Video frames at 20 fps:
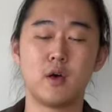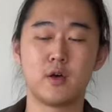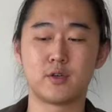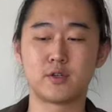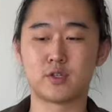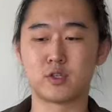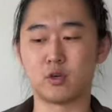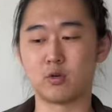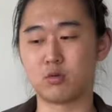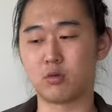
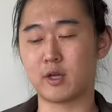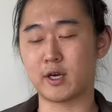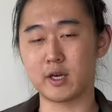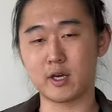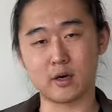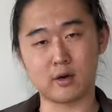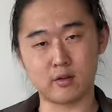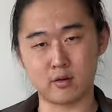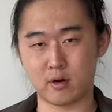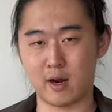So like
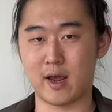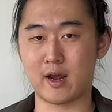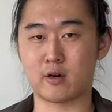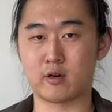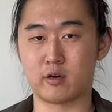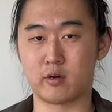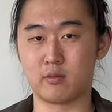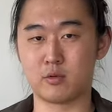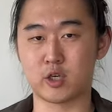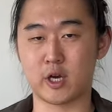other
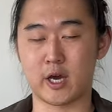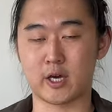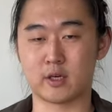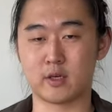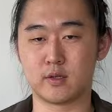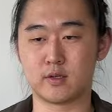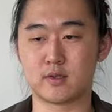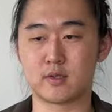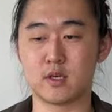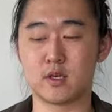Acronym
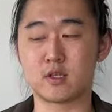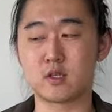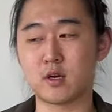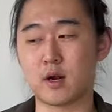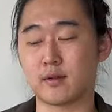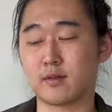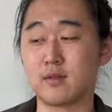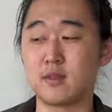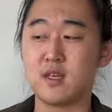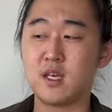jackets, it's
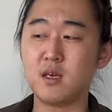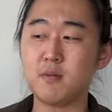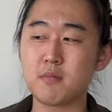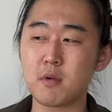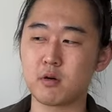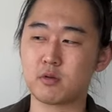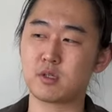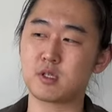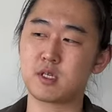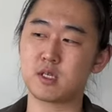not the
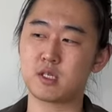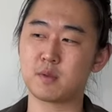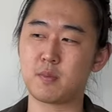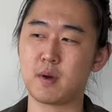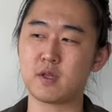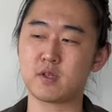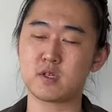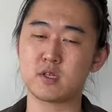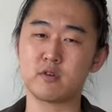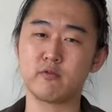most
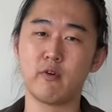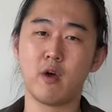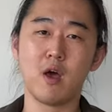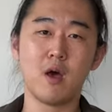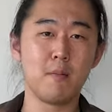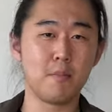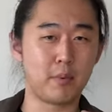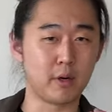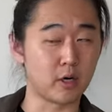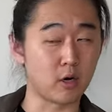expensive,
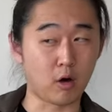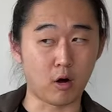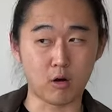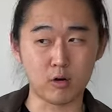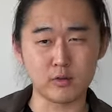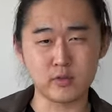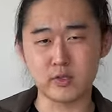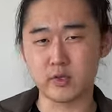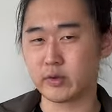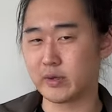but it
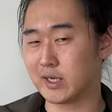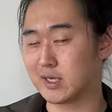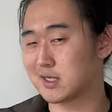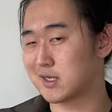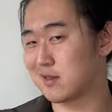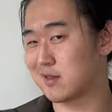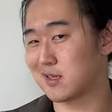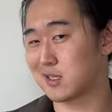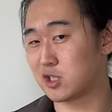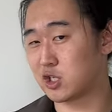also
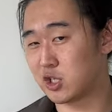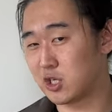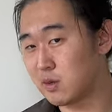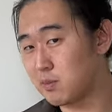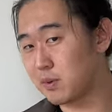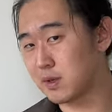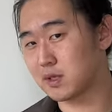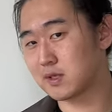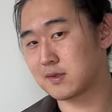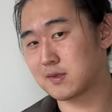isn't the
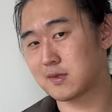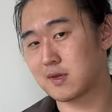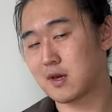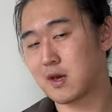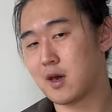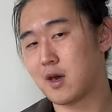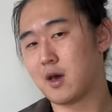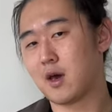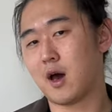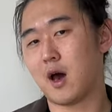cheapest.
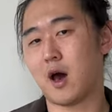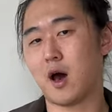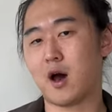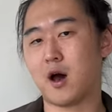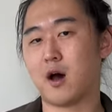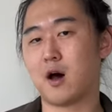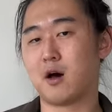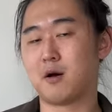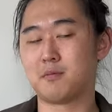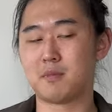
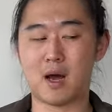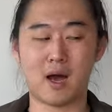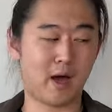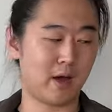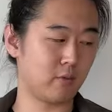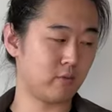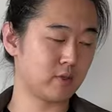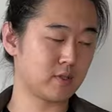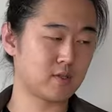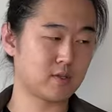I
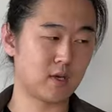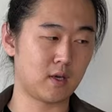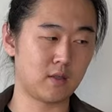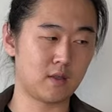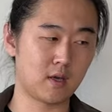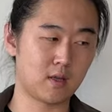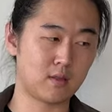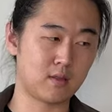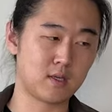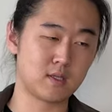would say
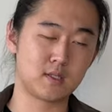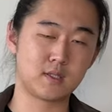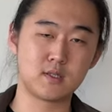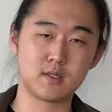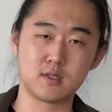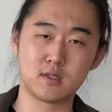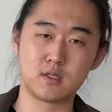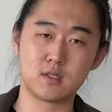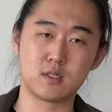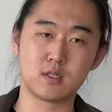that this
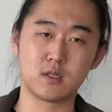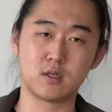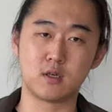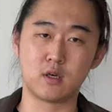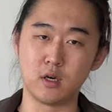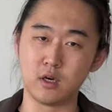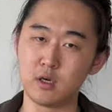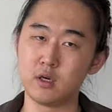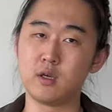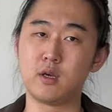is
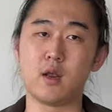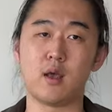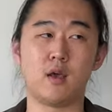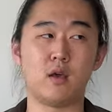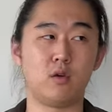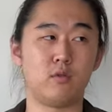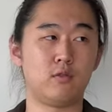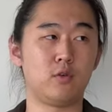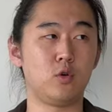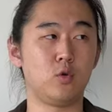good
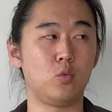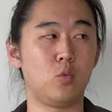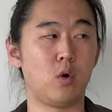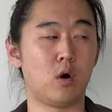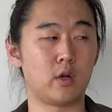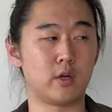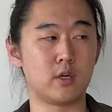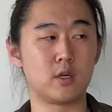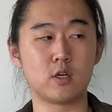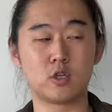if you
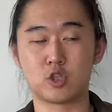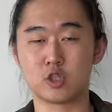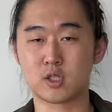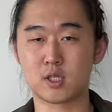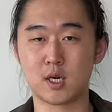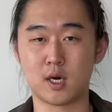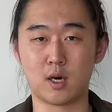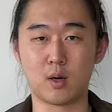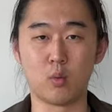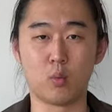wanted to just
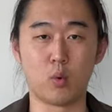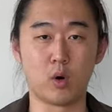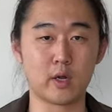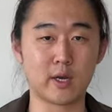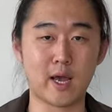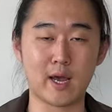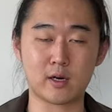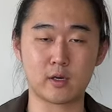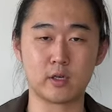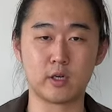get one
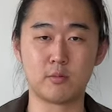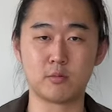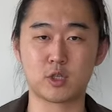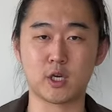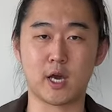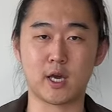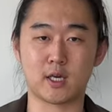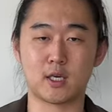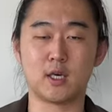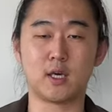Acronym
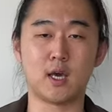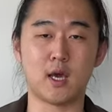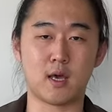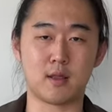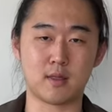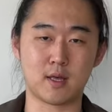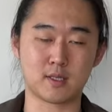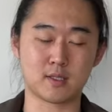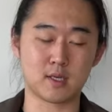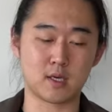jacket
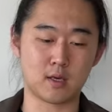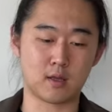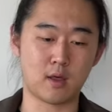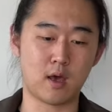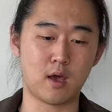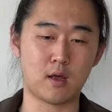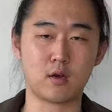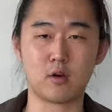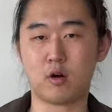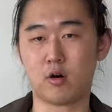and that's like
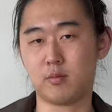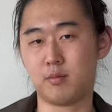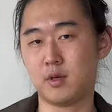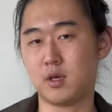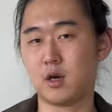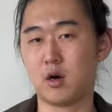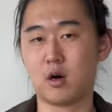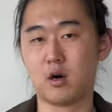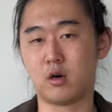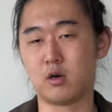the end all be
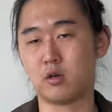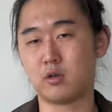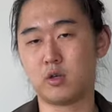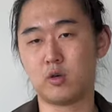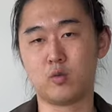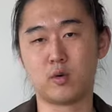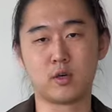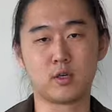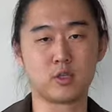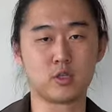all. You
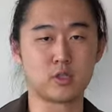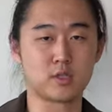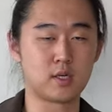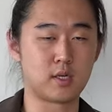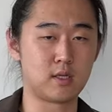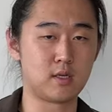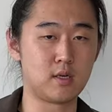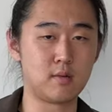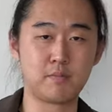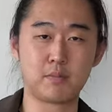want to just
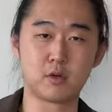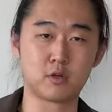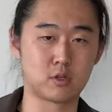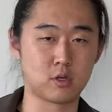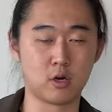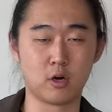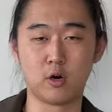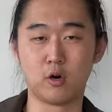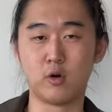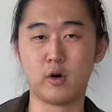like dip your
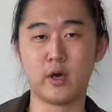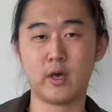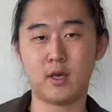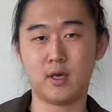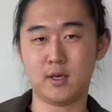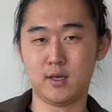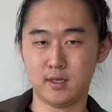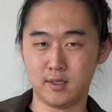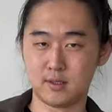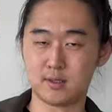toe
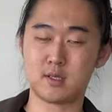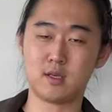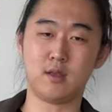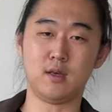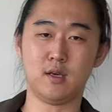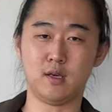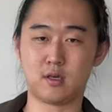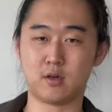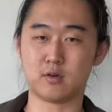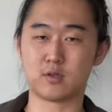into the
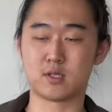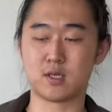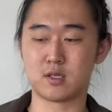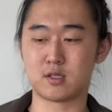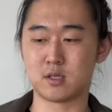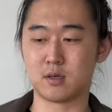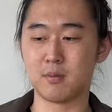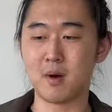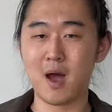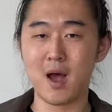
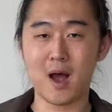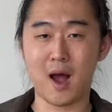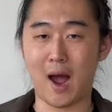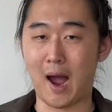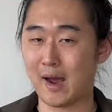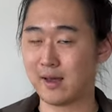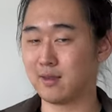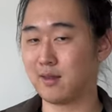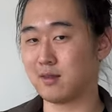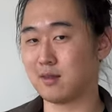ecosystem.
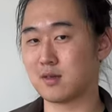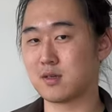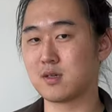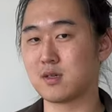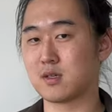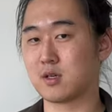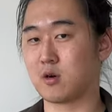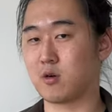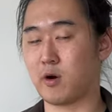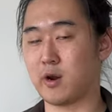I think this
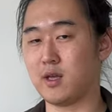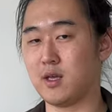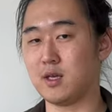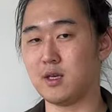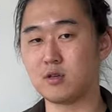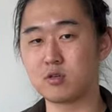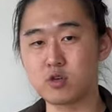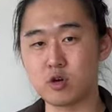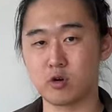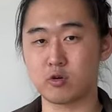is a great
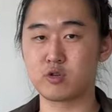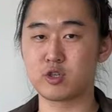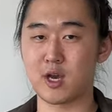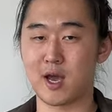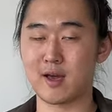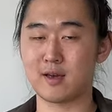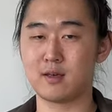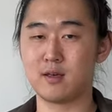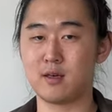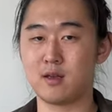intro
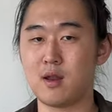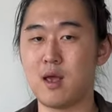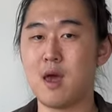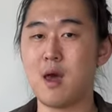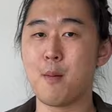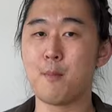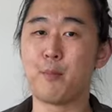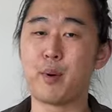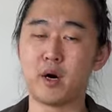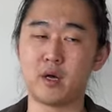jacket,
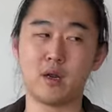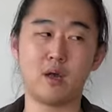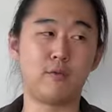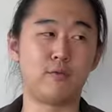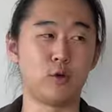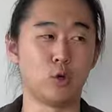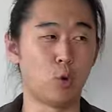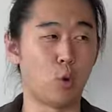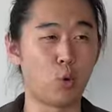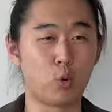but if
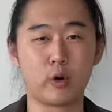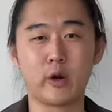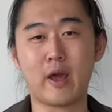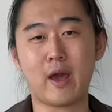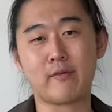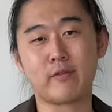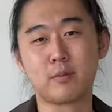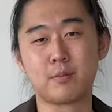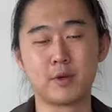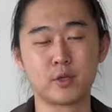you already
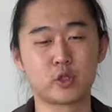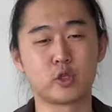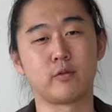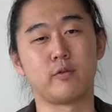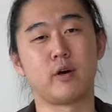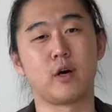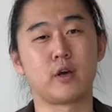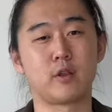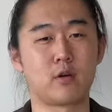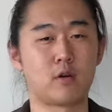have a bunch of
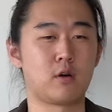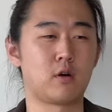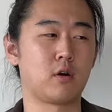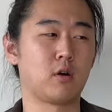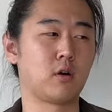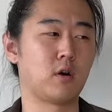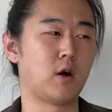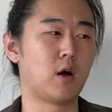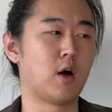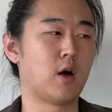
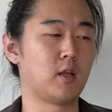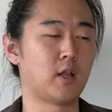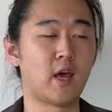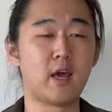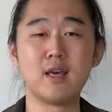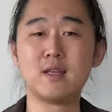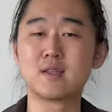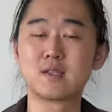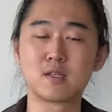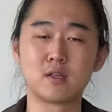other
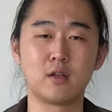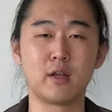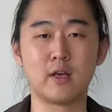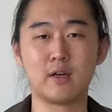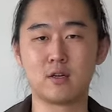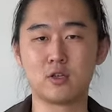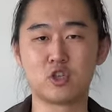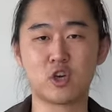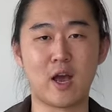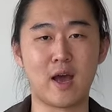
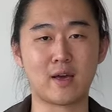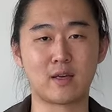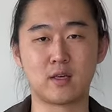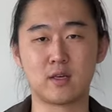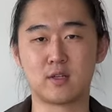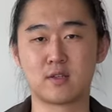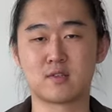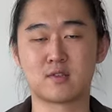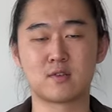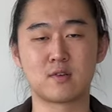insulated
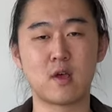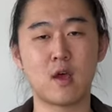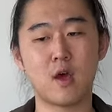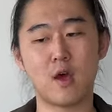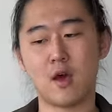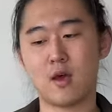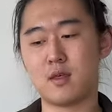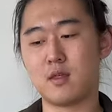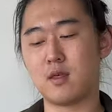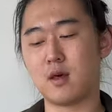jackets,
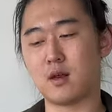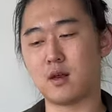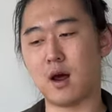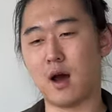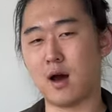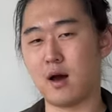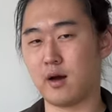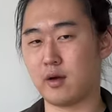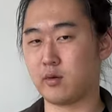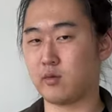then
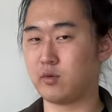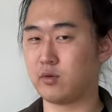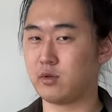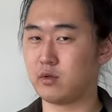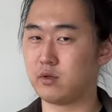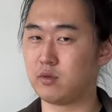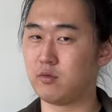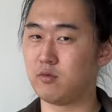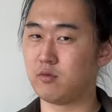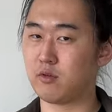I
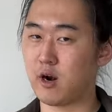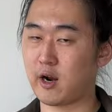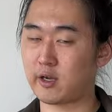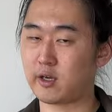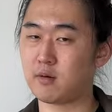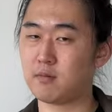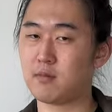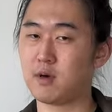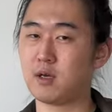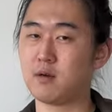would
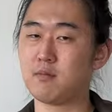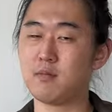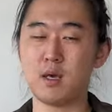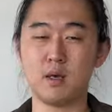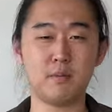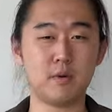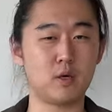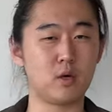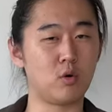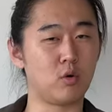recommend
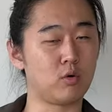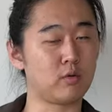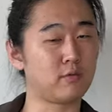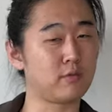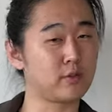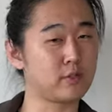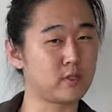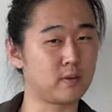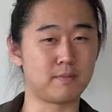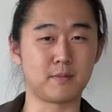maybe going
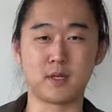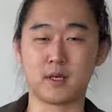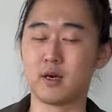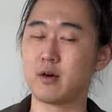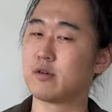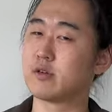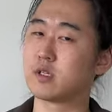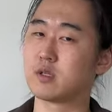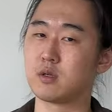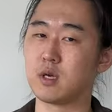for something
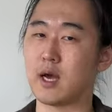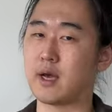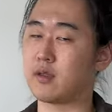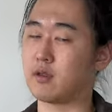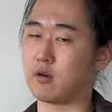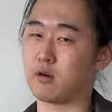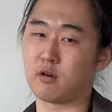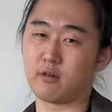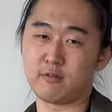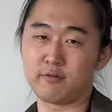else,
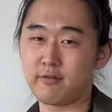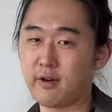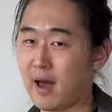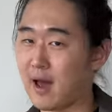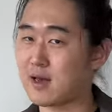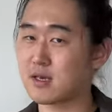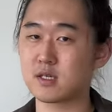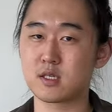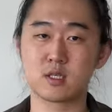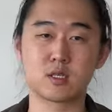either a
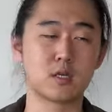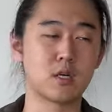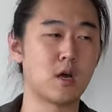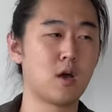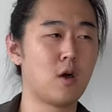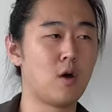vest